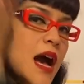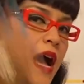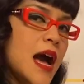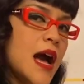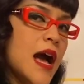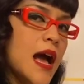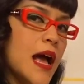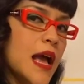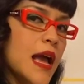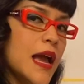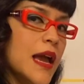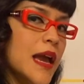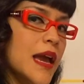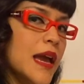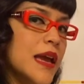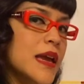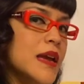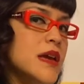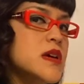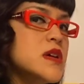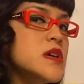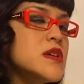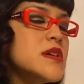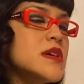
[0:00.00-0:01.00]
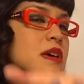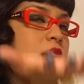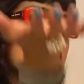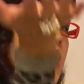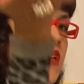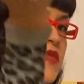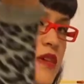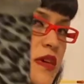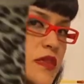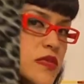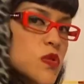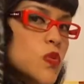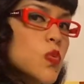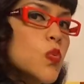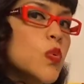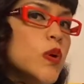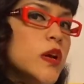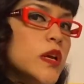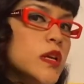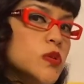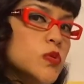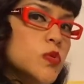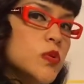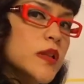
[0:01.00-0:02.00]
high, and then the
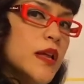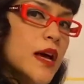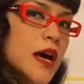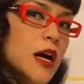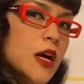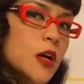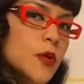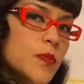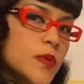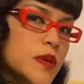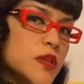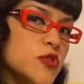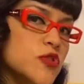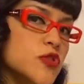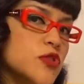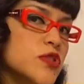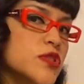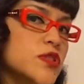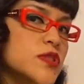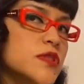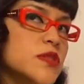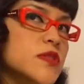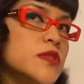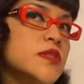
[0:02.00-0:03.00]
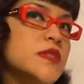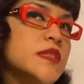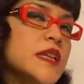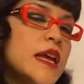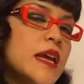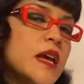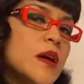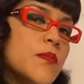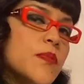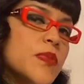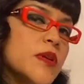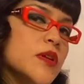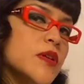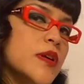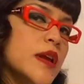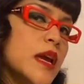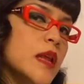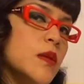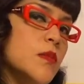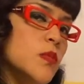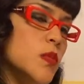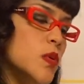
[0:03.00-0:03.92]
wind will help it just stay up there and